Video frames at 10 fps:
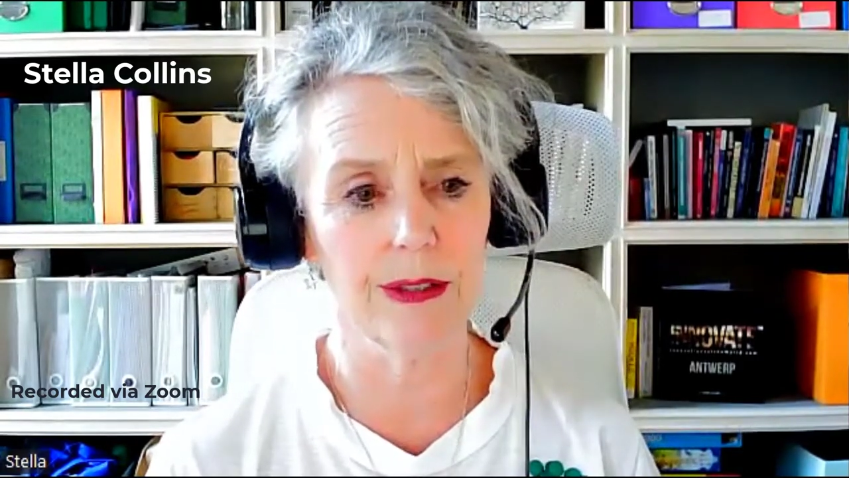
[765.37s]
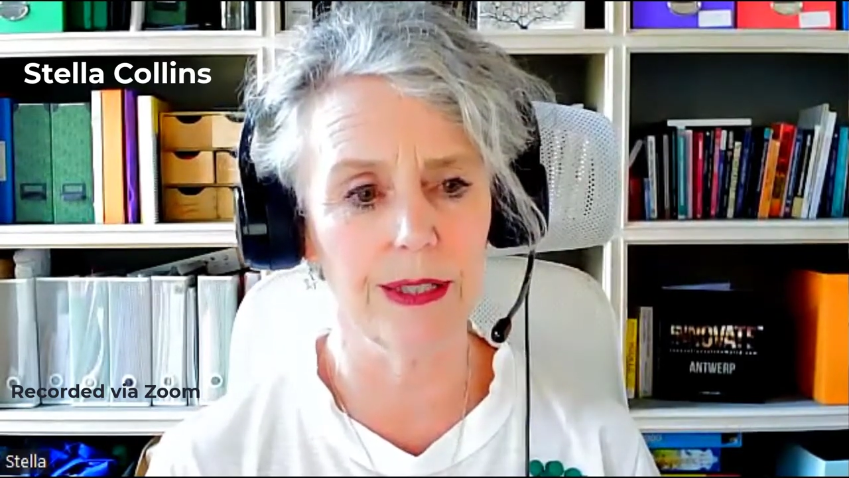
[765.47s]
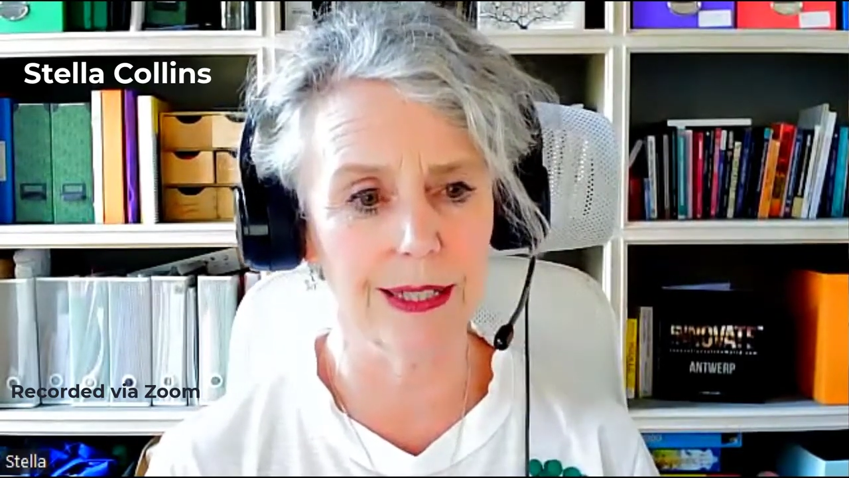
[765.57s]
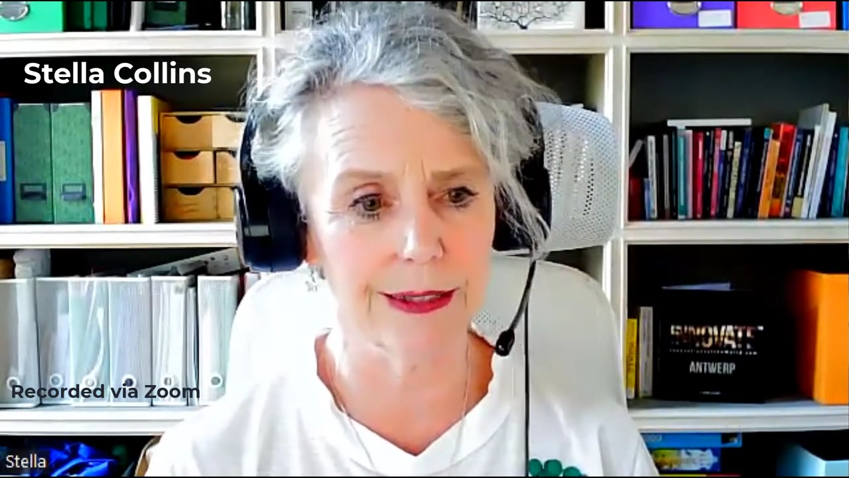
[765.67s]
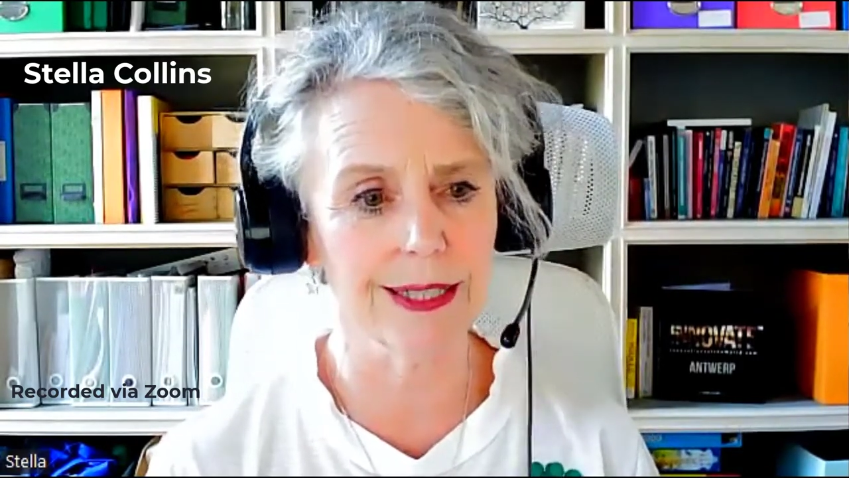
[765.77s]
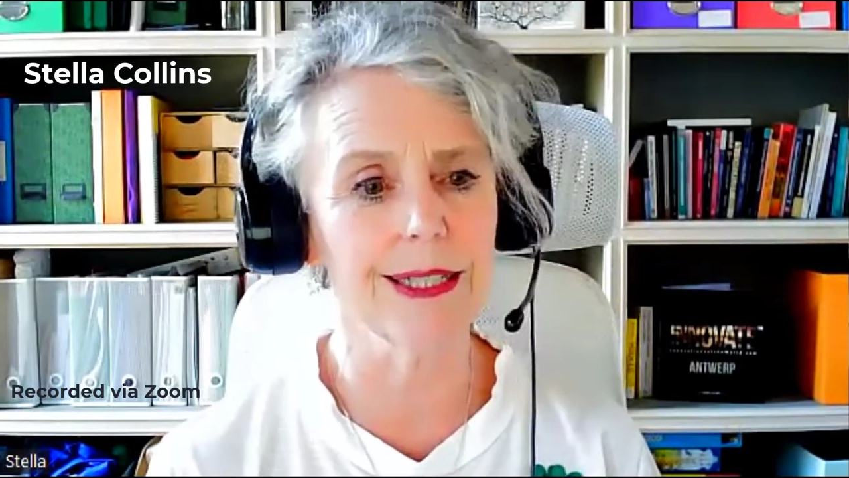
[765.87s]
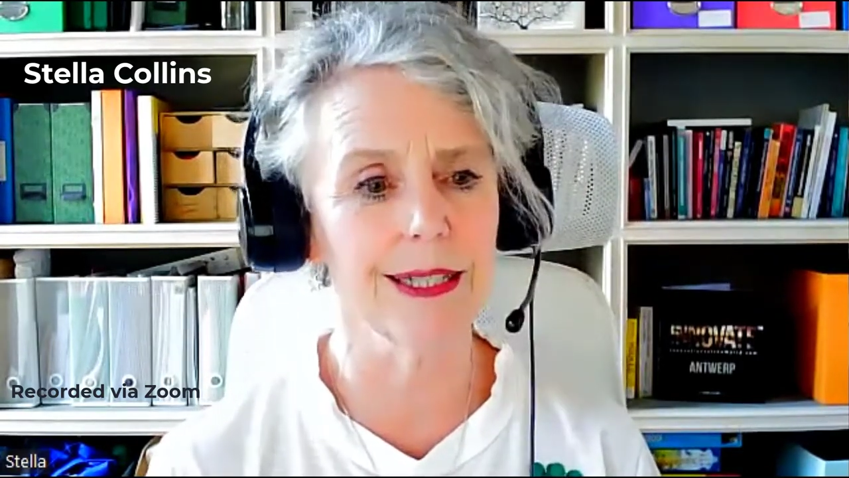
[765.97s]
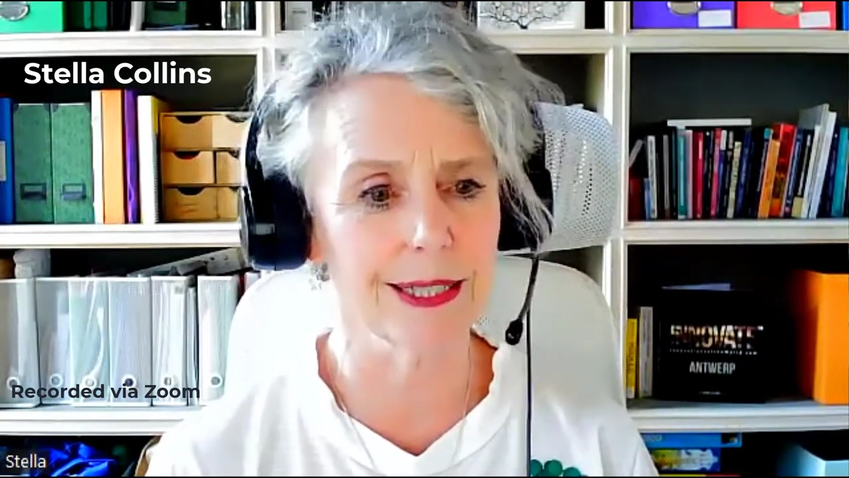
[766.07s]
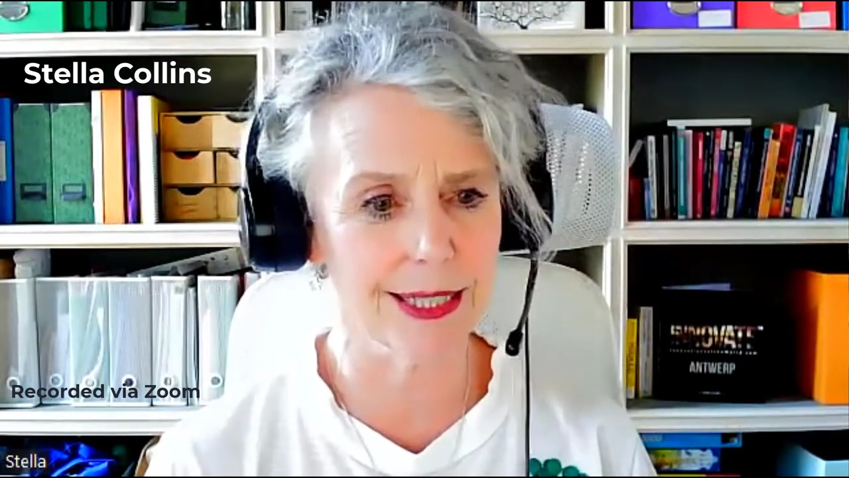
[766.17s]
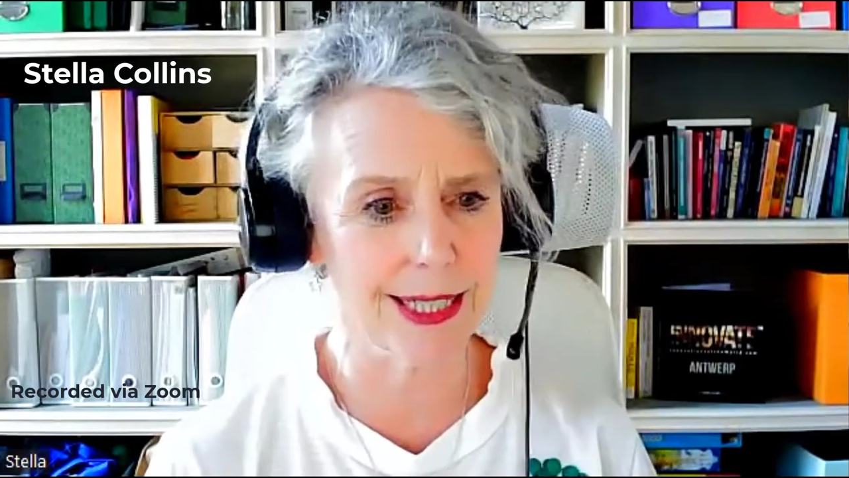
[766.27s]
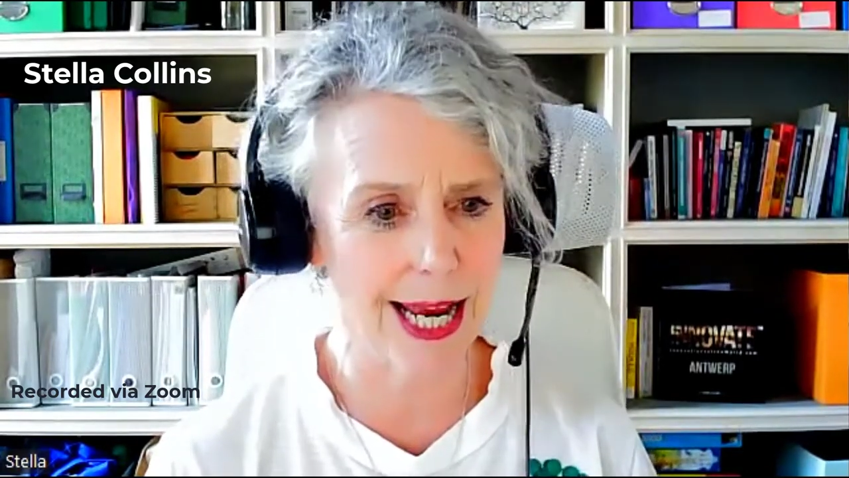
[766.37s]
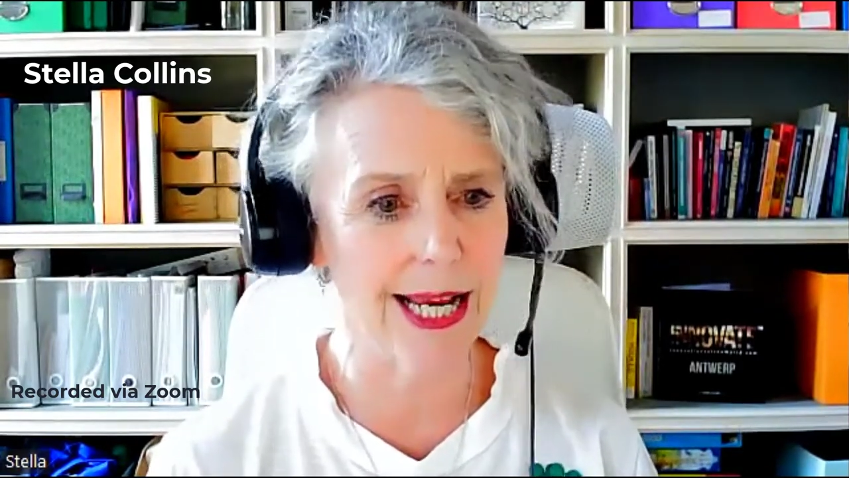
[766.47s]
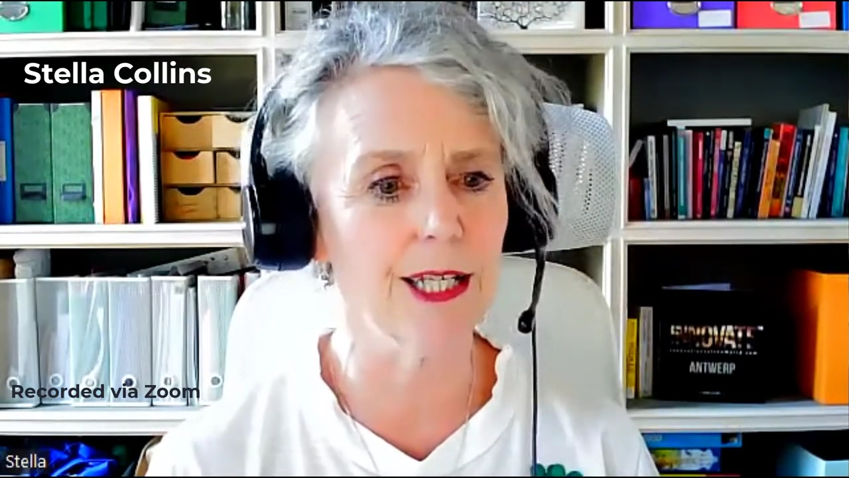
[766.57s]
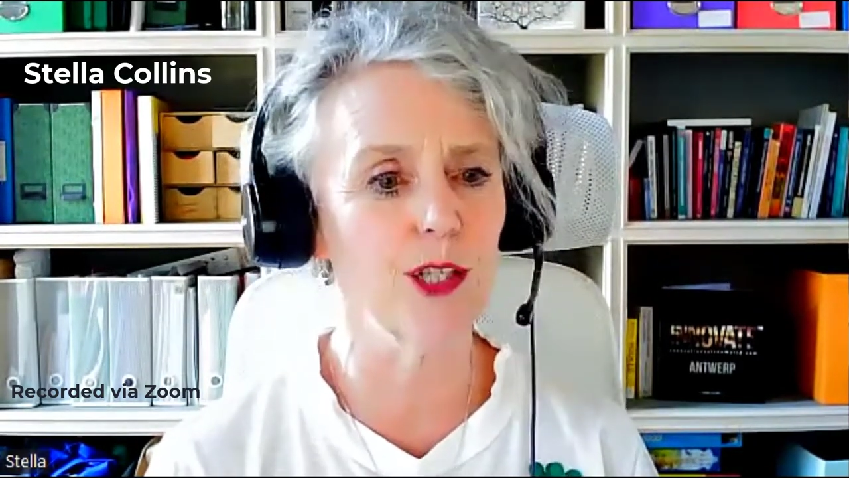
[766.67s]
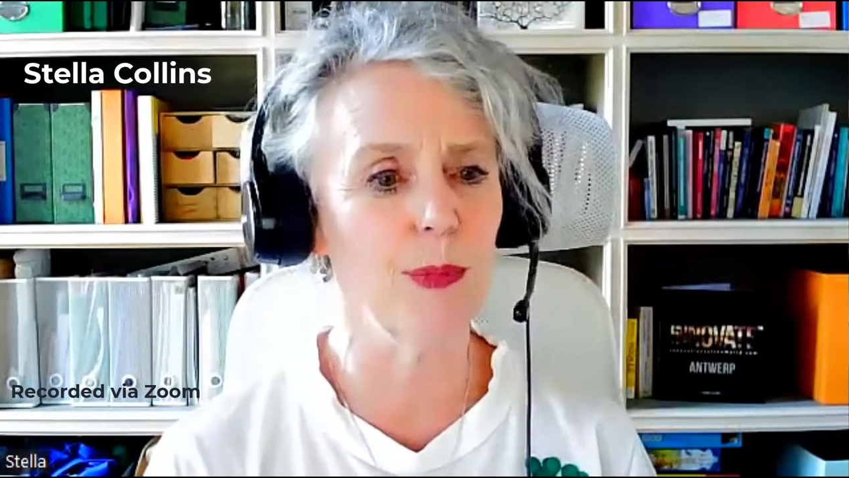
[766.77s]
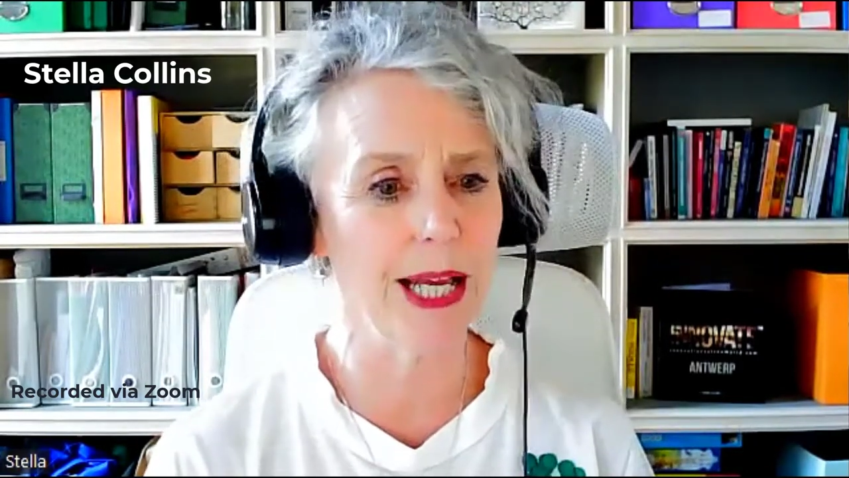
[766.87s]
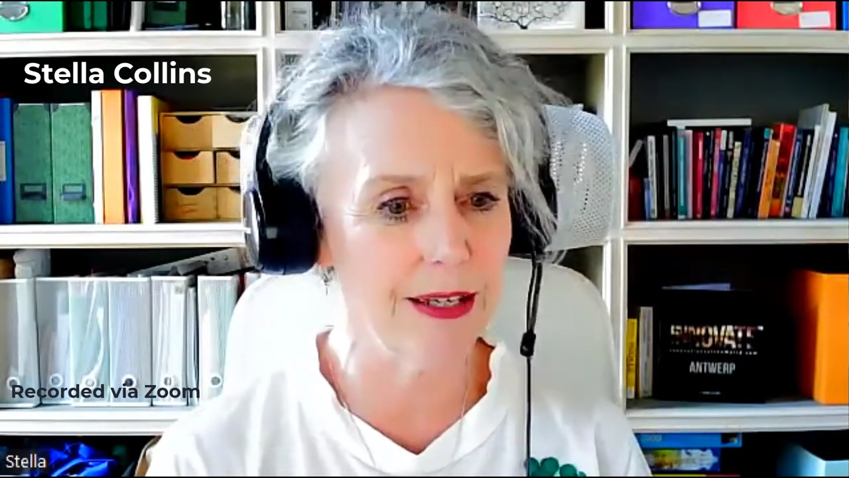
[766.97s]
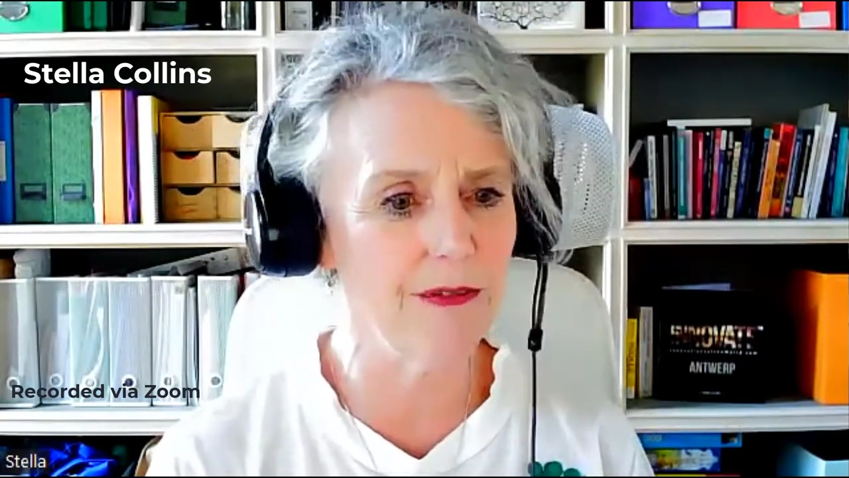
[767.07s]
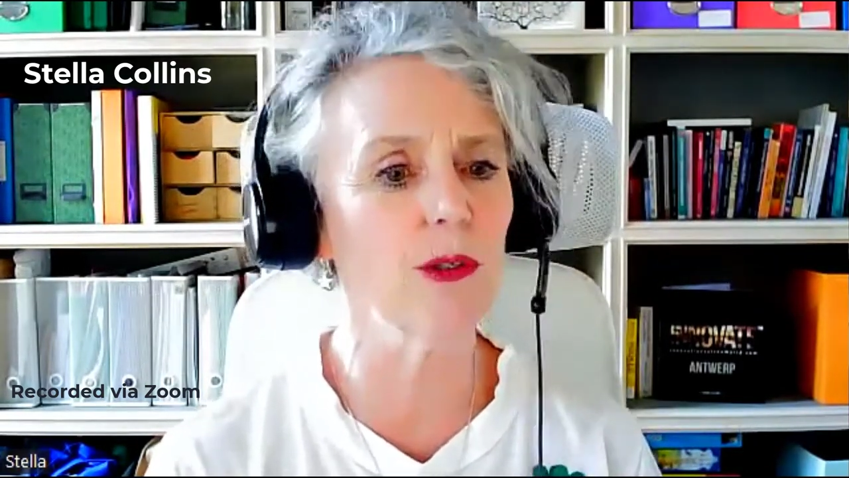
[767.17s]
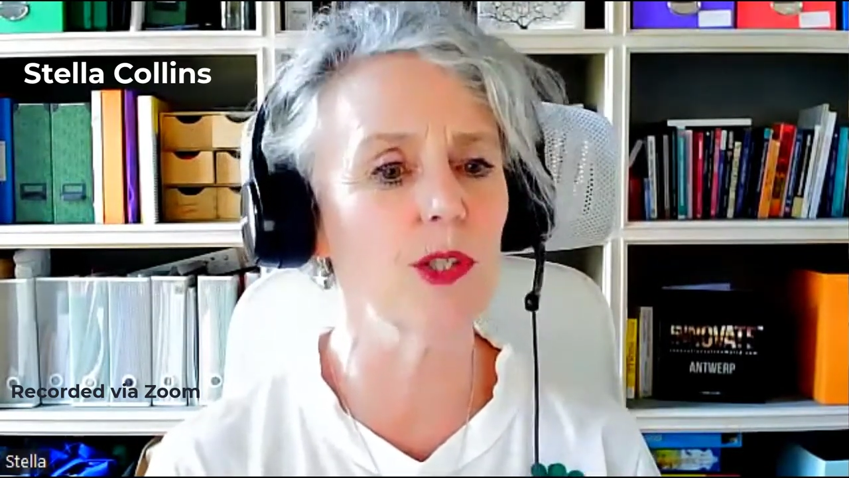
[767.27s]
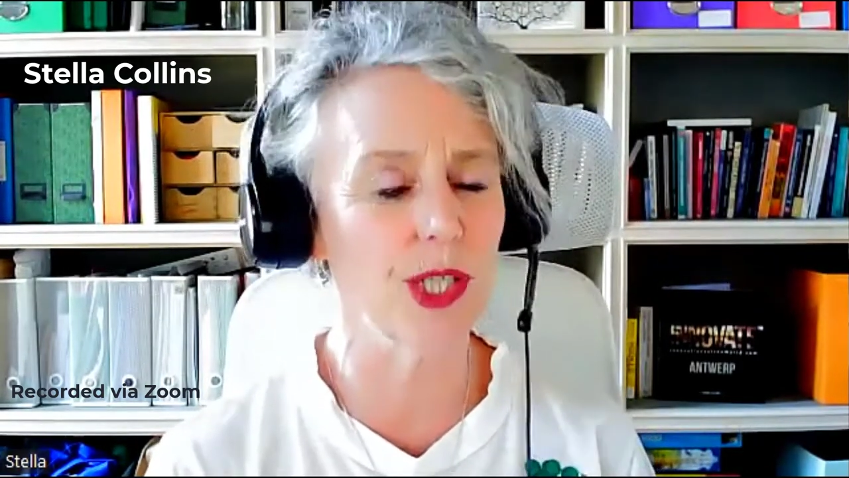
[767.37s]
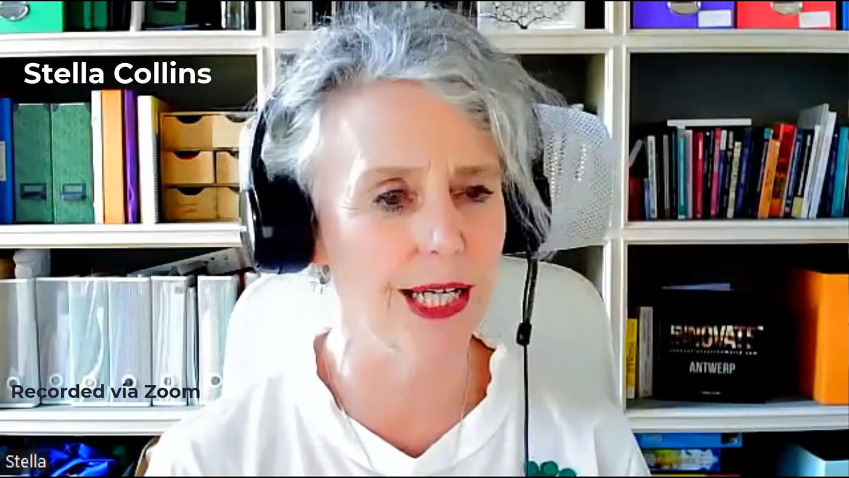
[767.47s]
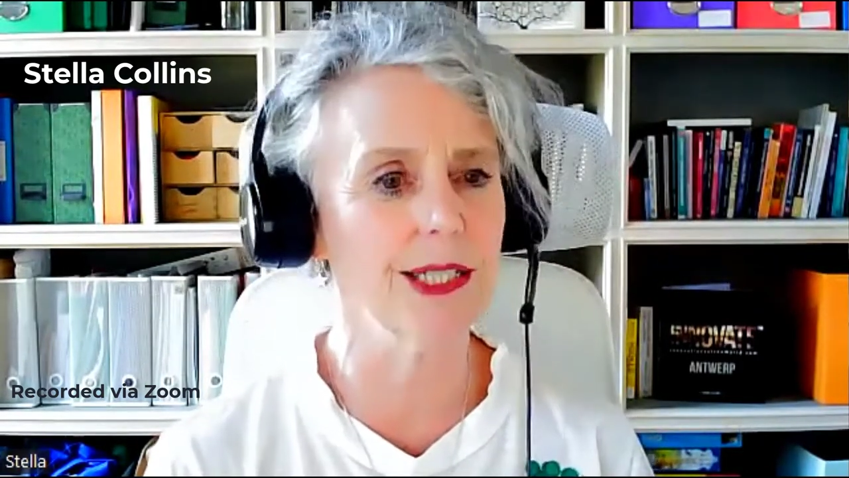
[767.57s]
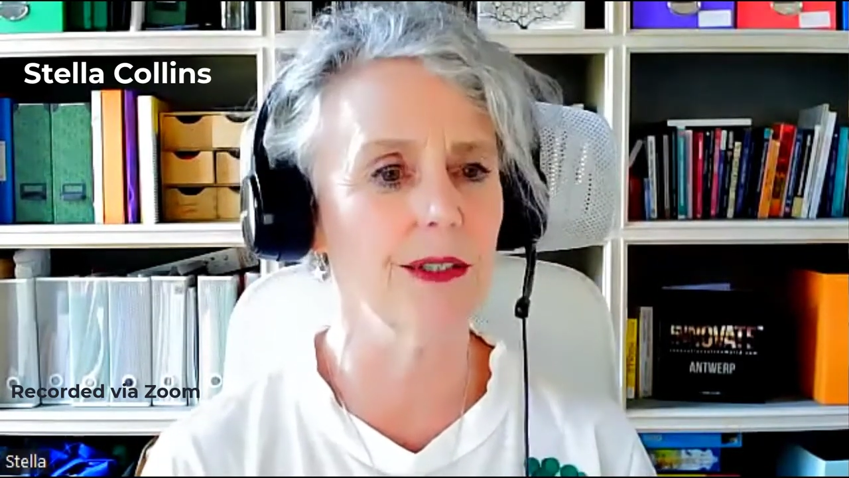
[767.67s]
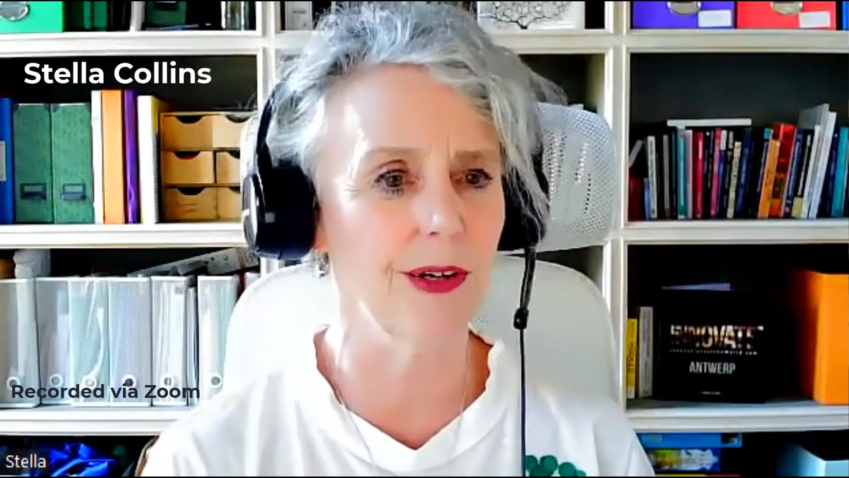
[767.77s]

yeah, the, the tech, the behavioural tech stuff.